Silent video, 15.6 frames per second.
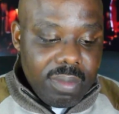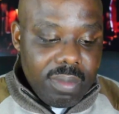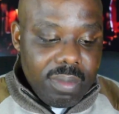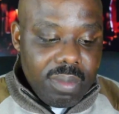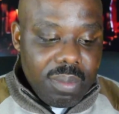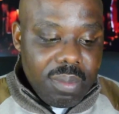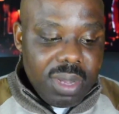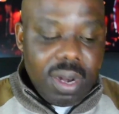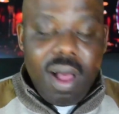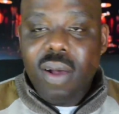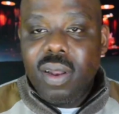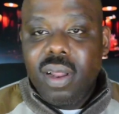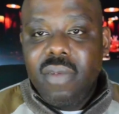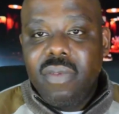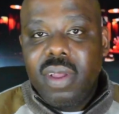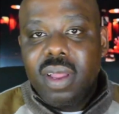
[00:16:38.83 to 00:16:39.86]
but all
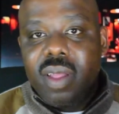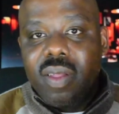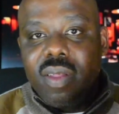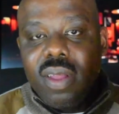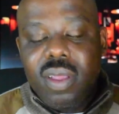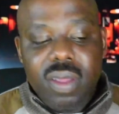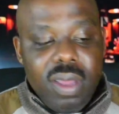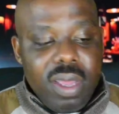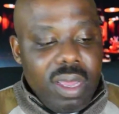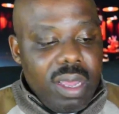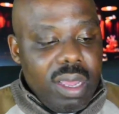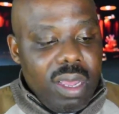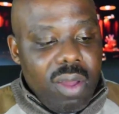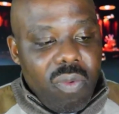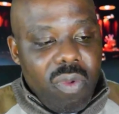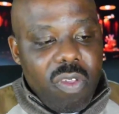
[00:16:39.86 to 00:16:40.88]
of it is in
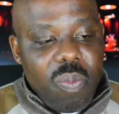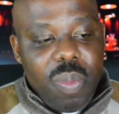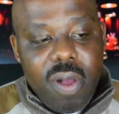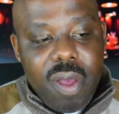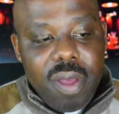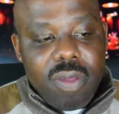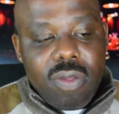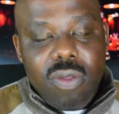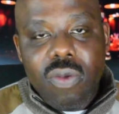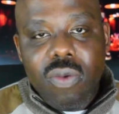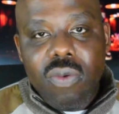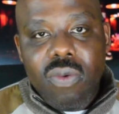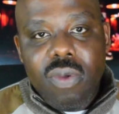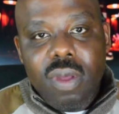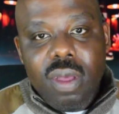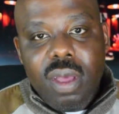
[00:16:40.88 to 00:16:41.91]
response to
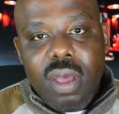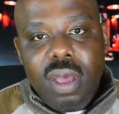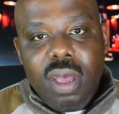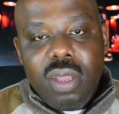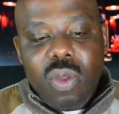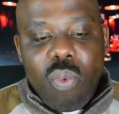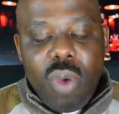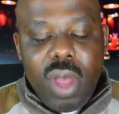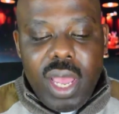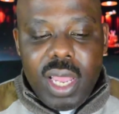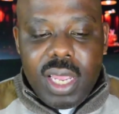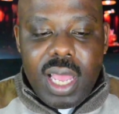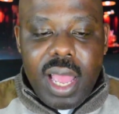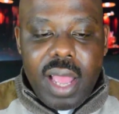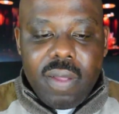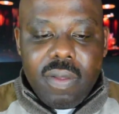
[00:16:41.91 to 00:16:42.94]
the way that